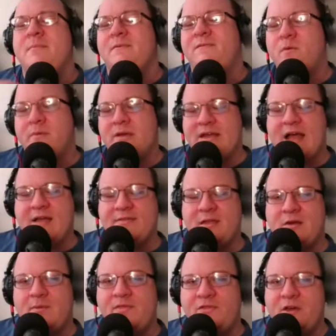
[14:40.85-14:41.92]
Before we got
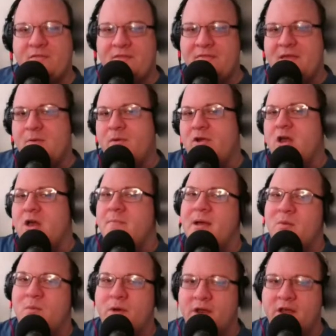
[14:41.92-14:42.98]
there, we thought that they were gone
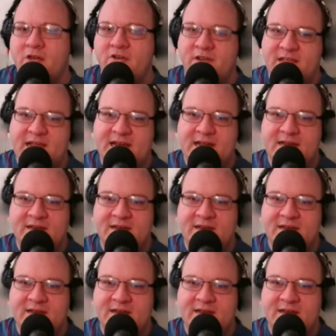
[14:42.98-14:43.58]
by 108